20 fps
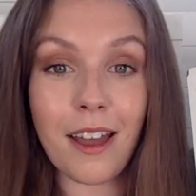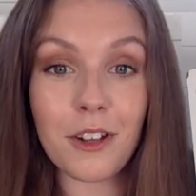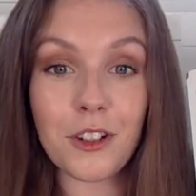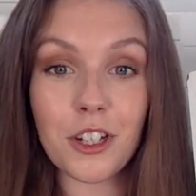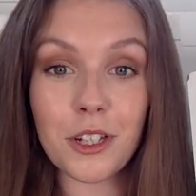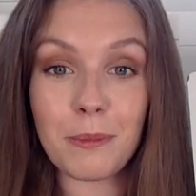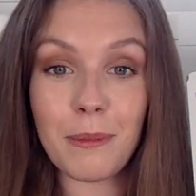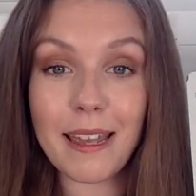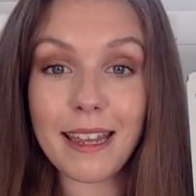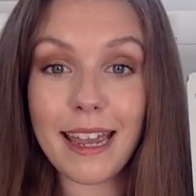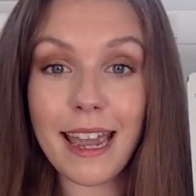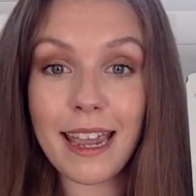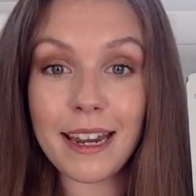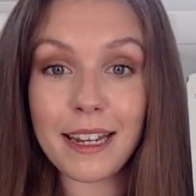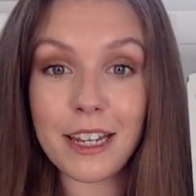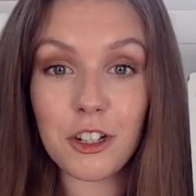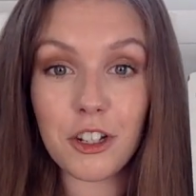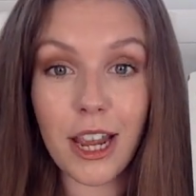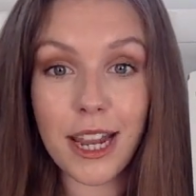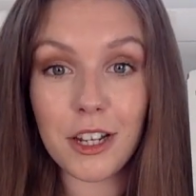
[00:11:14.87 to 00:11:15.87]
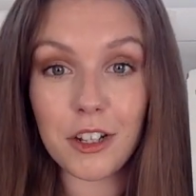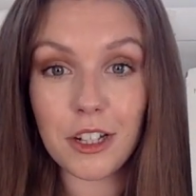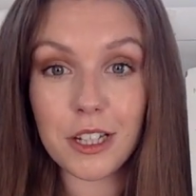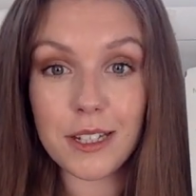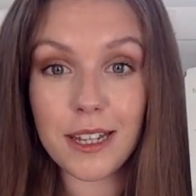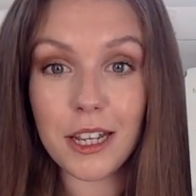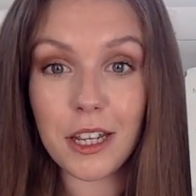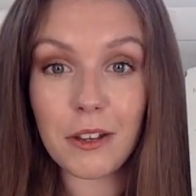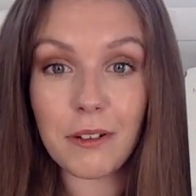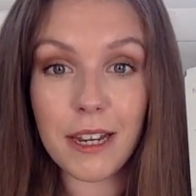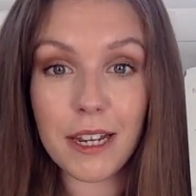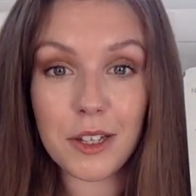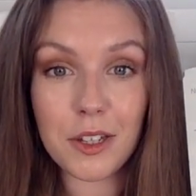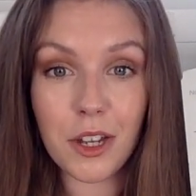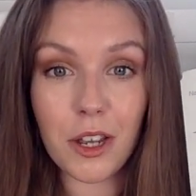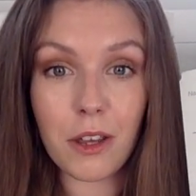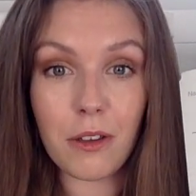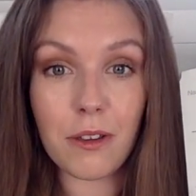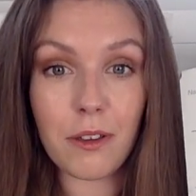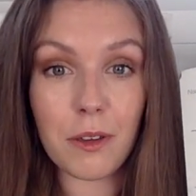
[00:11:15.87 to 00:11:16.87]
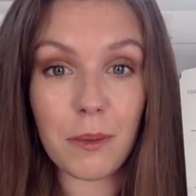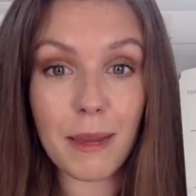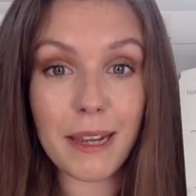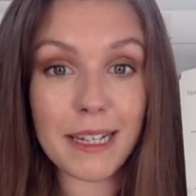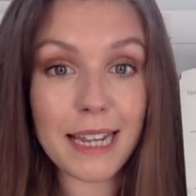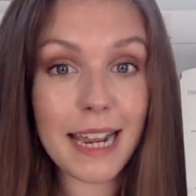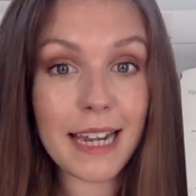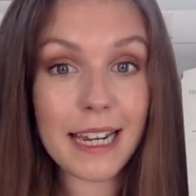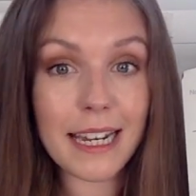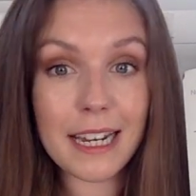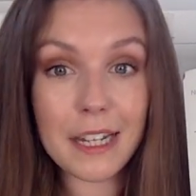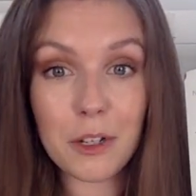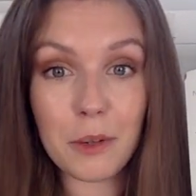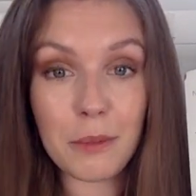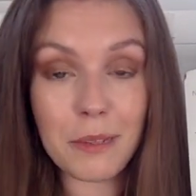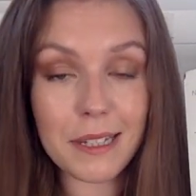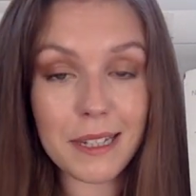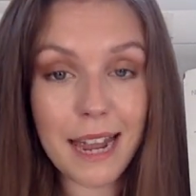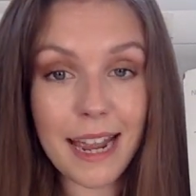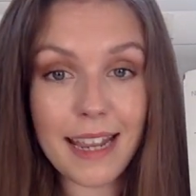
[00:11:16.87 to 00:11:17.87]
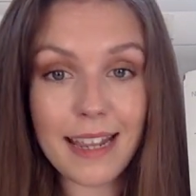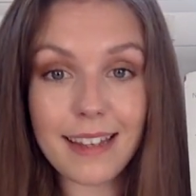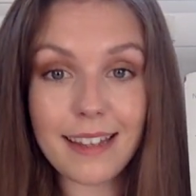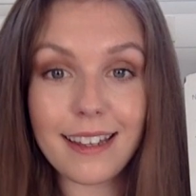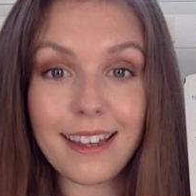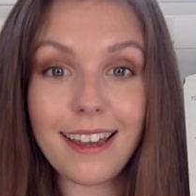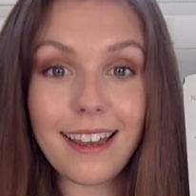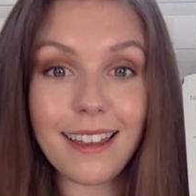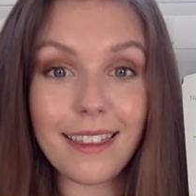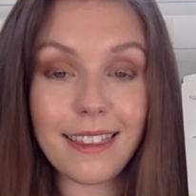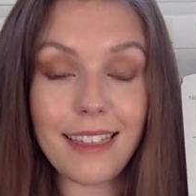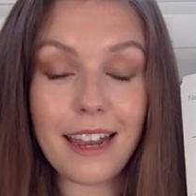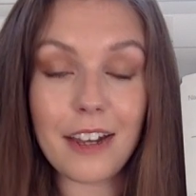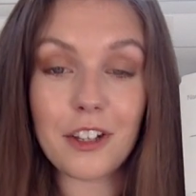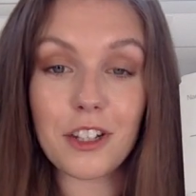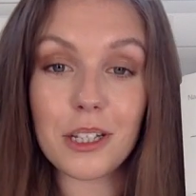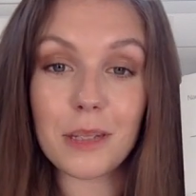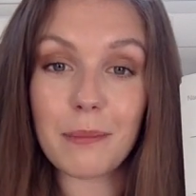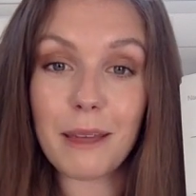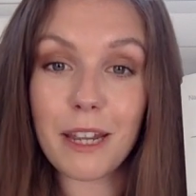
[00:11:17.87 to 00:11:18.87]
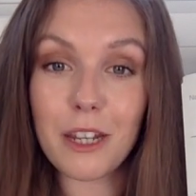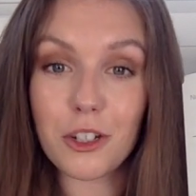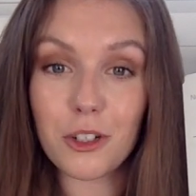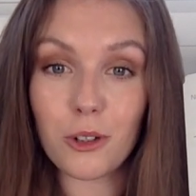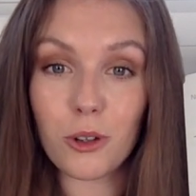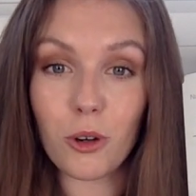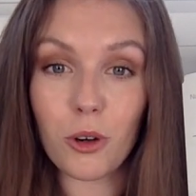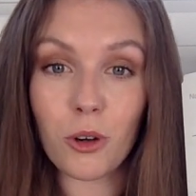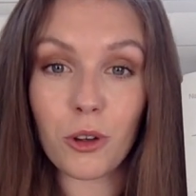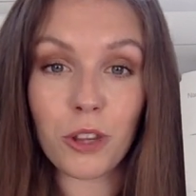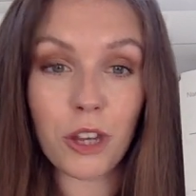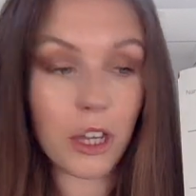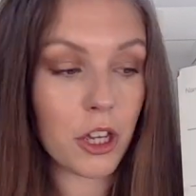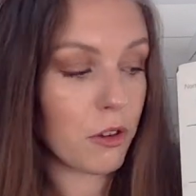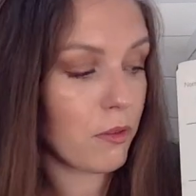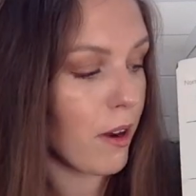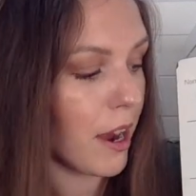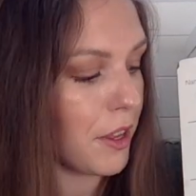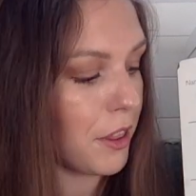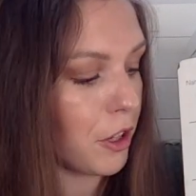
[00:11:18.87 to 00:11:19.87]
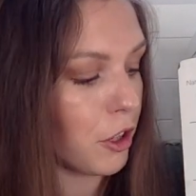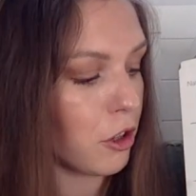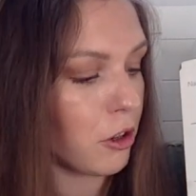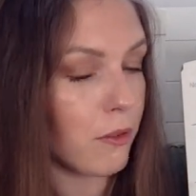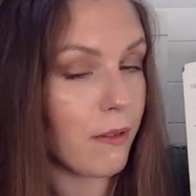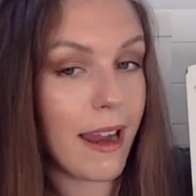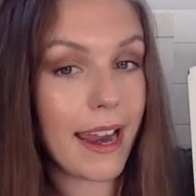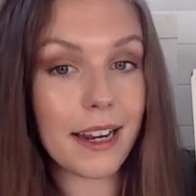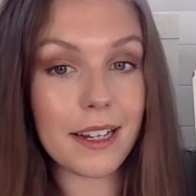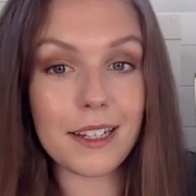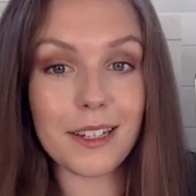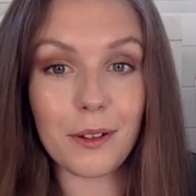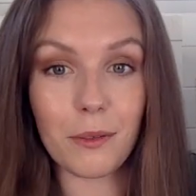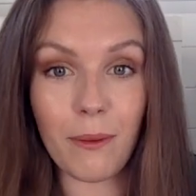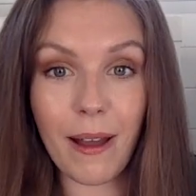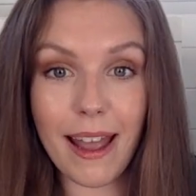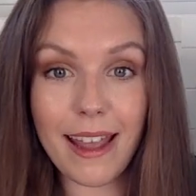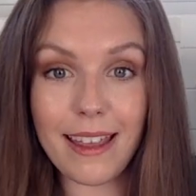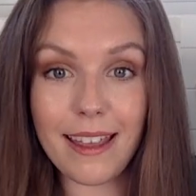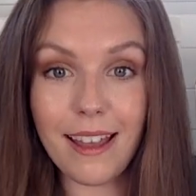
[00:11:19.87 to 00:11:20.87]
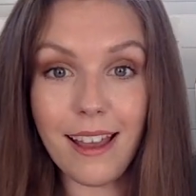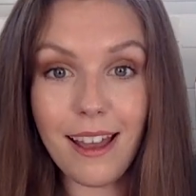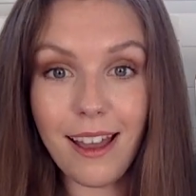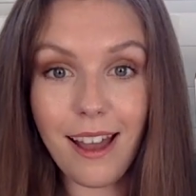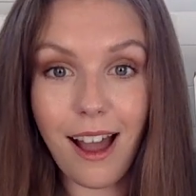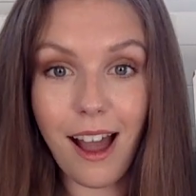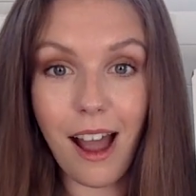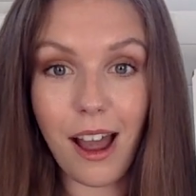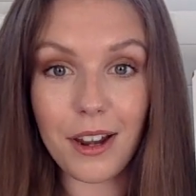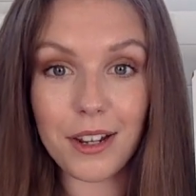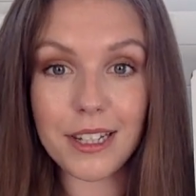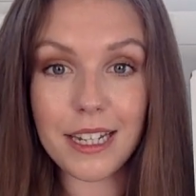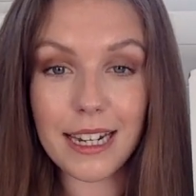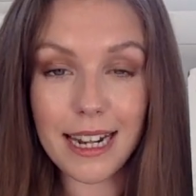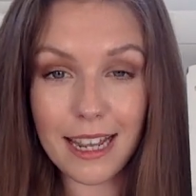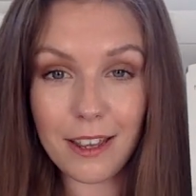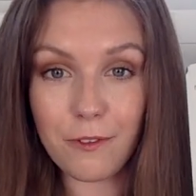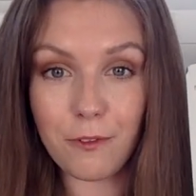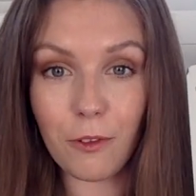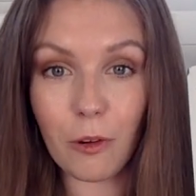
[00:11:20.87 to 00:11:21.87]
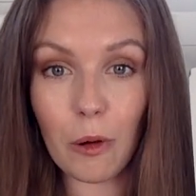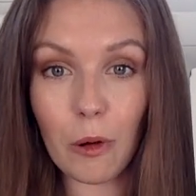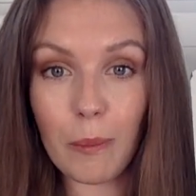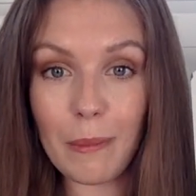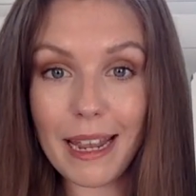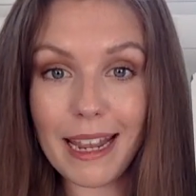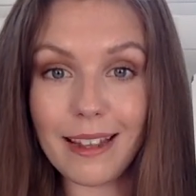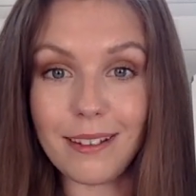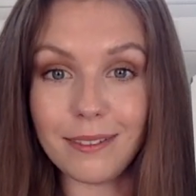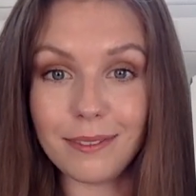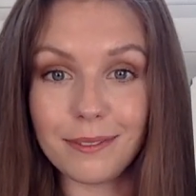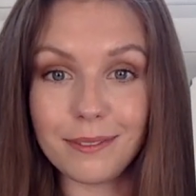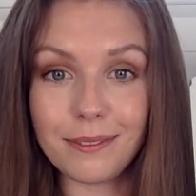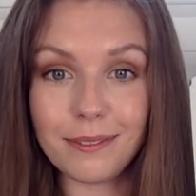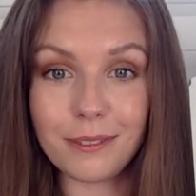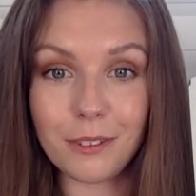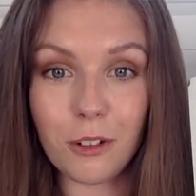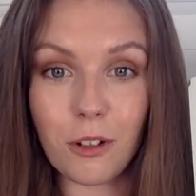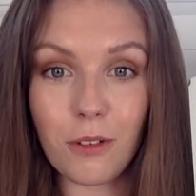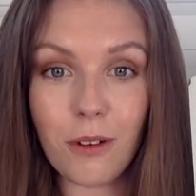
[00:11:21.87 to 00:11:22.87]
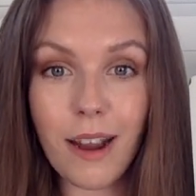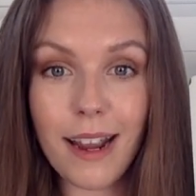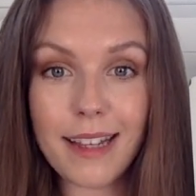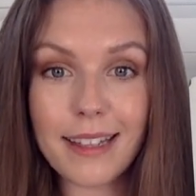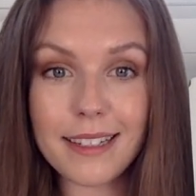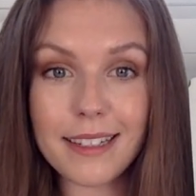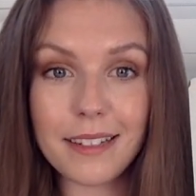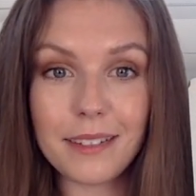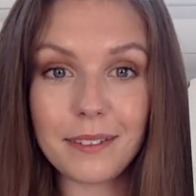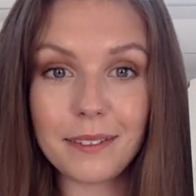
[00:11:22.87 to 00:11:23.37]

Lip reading: just make any changes that you need to. If you made any little mistake, then just make sure that you write the correct way underneath for me. All right?